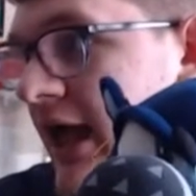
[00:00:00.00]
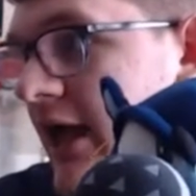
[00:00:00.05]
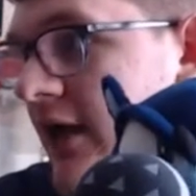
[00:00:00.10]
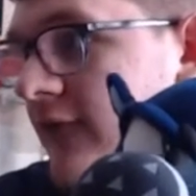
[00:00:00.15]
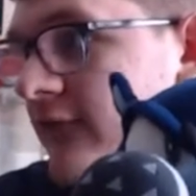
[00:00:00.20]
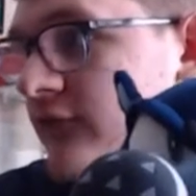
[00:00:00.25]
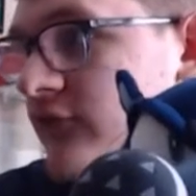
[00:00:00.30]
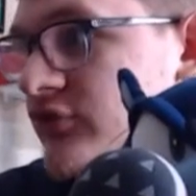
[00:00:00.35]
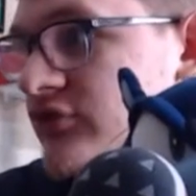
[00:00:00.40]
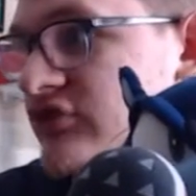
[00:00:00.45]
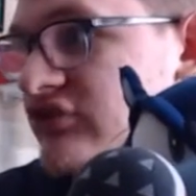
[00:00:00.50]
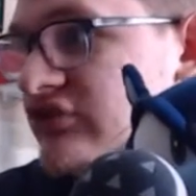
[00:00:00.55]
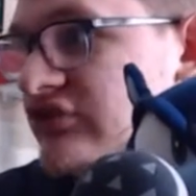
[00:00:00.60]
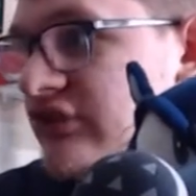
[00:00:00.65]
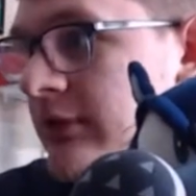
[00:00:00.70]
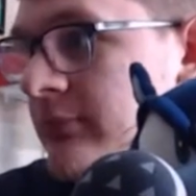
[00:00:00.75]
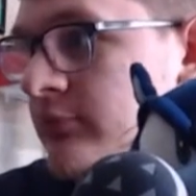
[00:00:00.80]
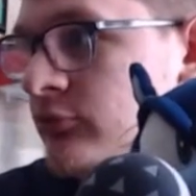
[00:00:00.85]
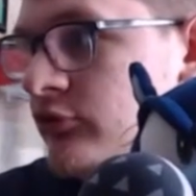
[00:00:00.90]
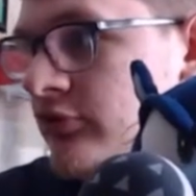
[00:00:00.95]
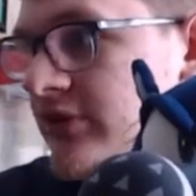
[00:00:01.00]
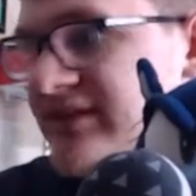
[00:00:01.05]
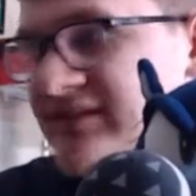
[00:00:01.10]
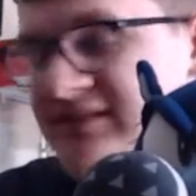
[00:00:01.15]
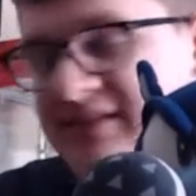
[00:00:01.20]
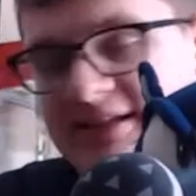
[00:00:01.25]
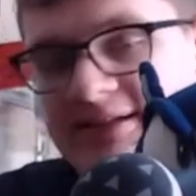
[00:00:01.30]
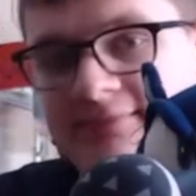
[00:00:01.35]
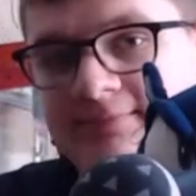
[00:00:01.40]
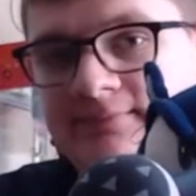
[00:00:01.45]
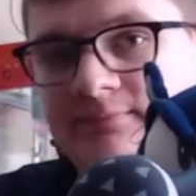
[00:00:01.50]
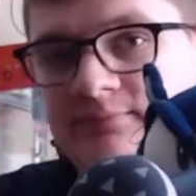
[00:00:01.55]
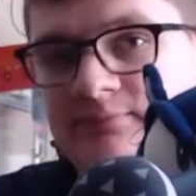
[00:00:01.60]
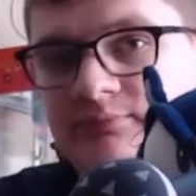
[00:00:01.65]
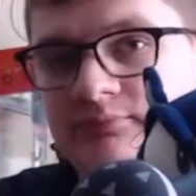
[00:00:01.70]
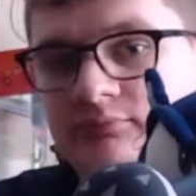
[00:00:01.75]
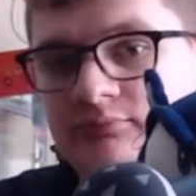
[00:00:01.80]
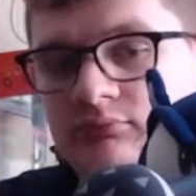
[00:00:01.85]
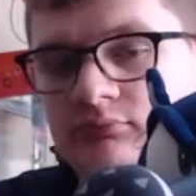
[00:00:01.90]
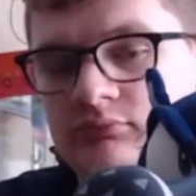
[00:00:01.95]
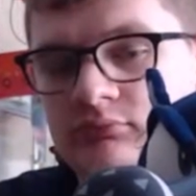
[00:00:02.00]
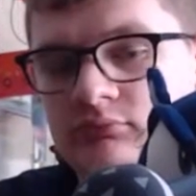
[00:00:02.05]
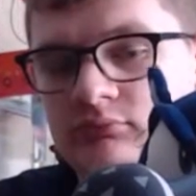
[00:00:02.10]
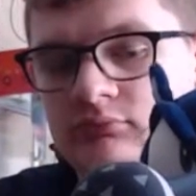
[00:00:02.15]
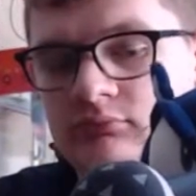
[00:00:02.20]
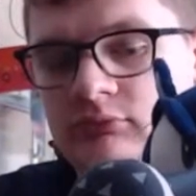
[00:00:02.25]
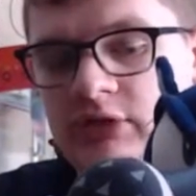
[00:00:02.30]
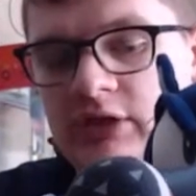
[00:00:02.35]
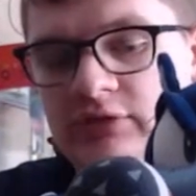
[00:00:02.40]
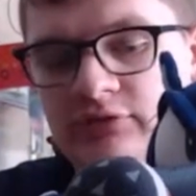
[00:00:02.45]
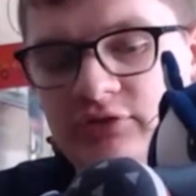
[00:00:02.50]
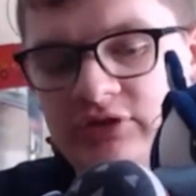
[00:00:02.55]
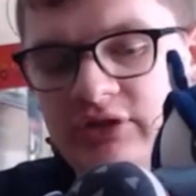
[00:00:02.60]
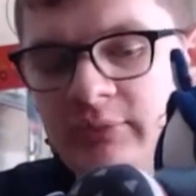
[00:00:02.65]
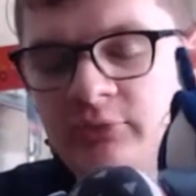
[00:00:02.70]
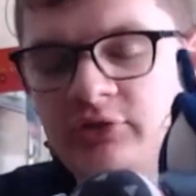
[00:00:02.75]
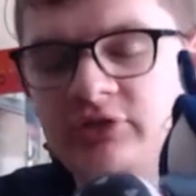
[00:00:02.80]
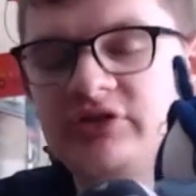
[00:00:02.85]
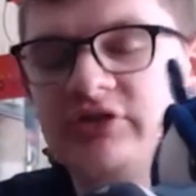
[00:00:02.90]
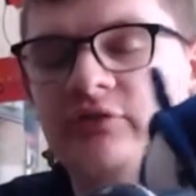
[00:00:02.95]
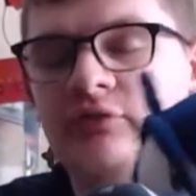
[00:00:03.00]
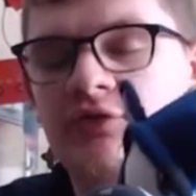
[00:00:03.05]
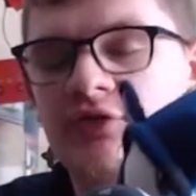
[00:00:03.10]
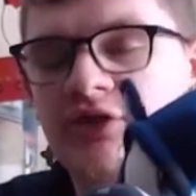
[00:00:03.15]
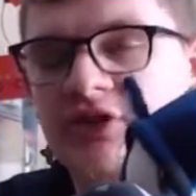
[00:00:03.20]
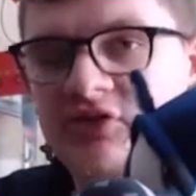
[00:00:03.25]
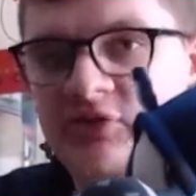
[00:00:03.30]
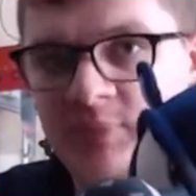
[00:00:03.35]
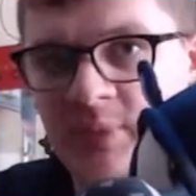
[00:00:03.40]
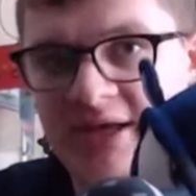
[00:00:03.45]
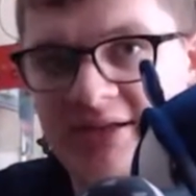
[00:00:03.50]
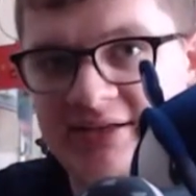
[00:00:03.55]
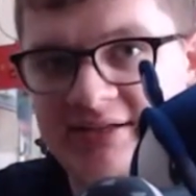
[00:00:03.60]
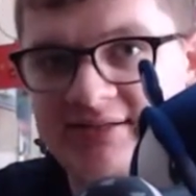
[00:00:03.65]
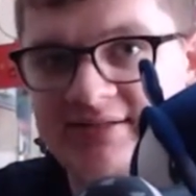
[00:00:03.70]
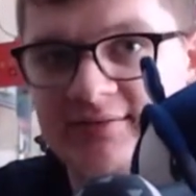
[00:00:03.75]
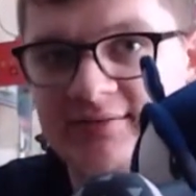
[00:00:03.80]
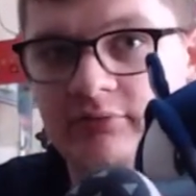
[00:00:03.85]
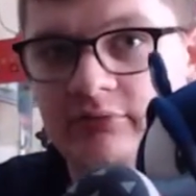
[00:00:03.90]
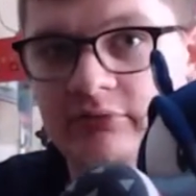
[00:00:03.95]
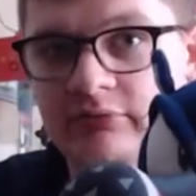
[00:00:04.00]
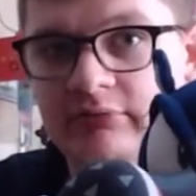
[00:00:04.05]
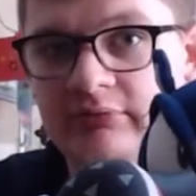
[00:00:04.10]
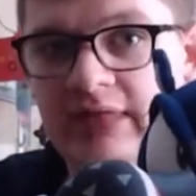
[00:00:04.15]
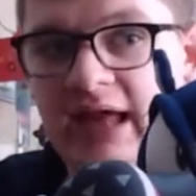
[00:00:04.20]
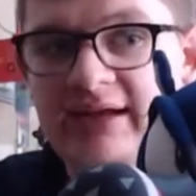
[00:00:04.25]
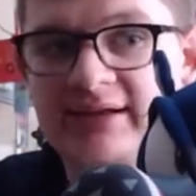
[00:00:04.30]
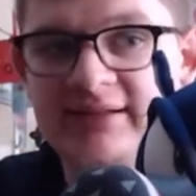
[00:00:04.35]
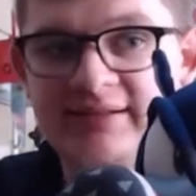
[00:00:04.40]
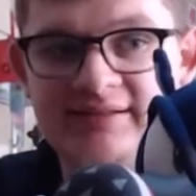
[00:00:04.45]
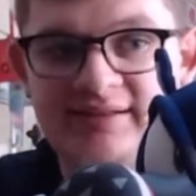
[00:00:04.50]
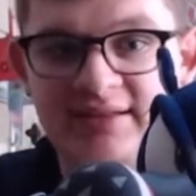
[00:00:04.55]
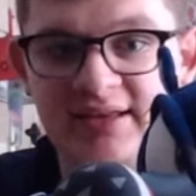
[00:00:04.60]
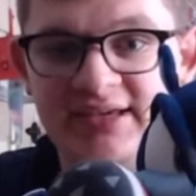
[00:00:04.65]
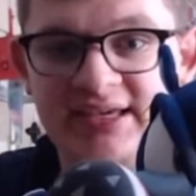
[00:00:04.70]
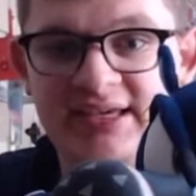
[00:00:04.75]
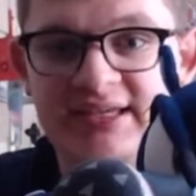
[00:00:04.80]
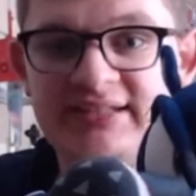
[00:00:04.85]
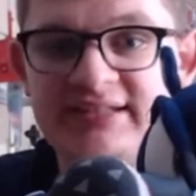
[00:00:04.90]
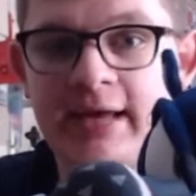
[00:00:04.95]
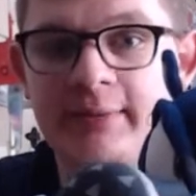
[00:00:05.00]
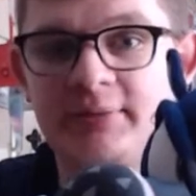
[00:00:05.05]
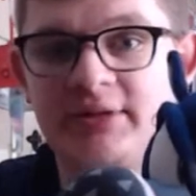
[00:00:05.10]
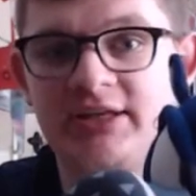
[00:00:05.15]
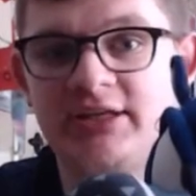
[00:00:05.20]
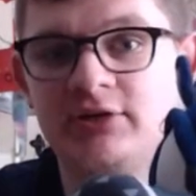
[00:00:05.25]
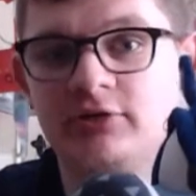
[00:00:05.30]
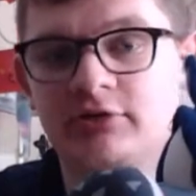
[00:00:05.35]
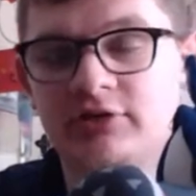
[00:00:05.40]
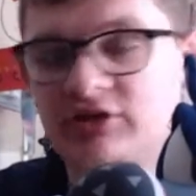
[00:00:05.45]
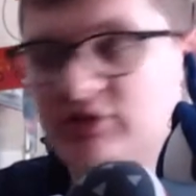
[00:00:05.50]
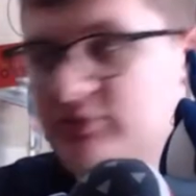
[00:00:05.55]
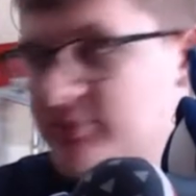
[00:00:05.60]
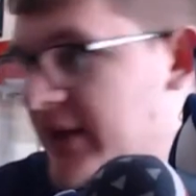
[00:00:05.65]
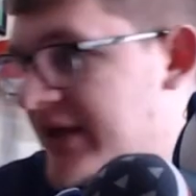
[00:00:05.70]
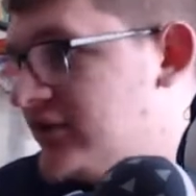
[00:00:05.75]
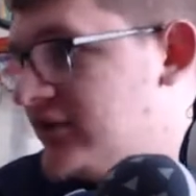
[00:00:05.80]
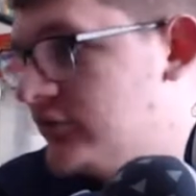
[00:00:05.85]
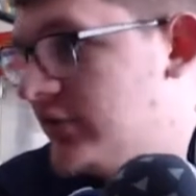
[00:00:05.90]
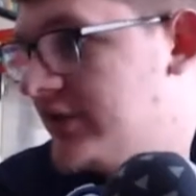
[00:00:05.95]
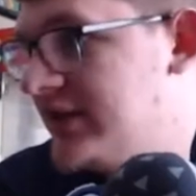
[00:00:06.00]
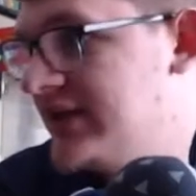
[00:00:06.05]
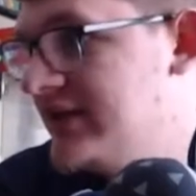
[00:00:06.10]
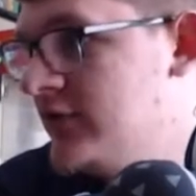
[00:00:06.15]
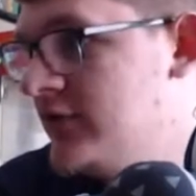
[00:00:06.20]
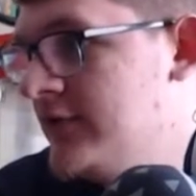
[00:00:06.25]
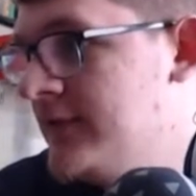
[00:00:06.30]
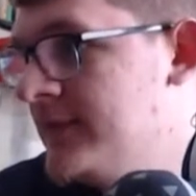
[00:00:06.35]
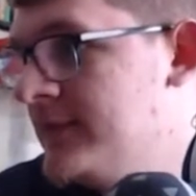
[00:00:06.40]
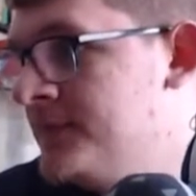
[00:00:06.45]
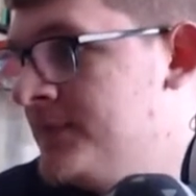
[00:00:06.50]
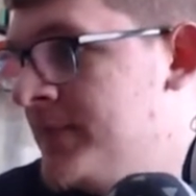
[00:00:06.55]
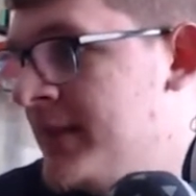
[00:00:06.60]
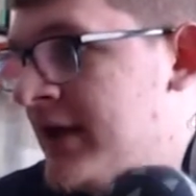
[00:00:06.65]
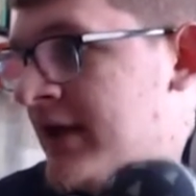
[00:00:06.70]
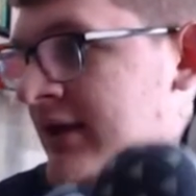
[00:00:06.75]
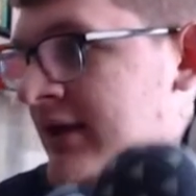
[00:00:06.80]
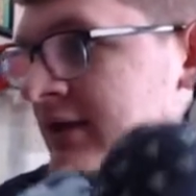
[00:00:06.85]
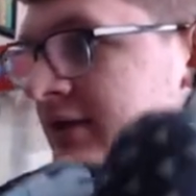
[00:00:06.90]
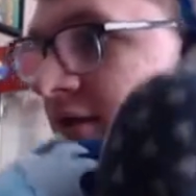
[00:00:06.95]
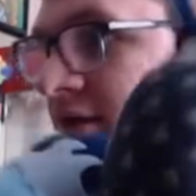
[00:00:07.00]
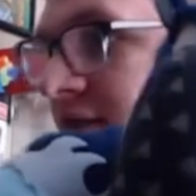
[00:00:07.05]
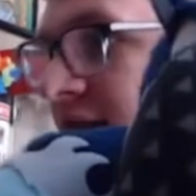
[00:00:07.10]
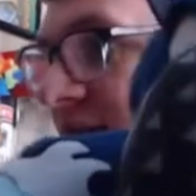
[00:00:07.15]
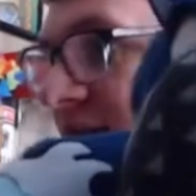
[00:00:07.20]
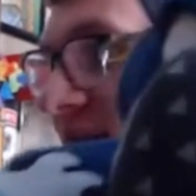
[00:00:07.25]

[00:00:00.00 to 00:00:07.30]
for some reason, for the spikes, that is the key topic here. The spikes right here, this